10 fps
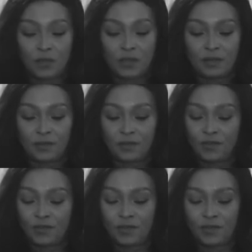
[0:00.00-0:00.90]
to that
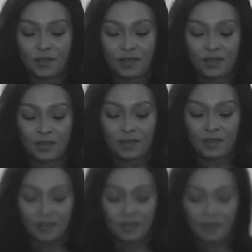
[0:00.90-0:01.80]
so that you
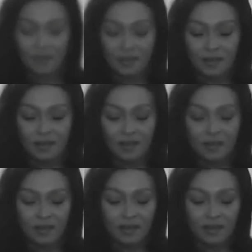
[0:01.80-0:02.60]
can have a youth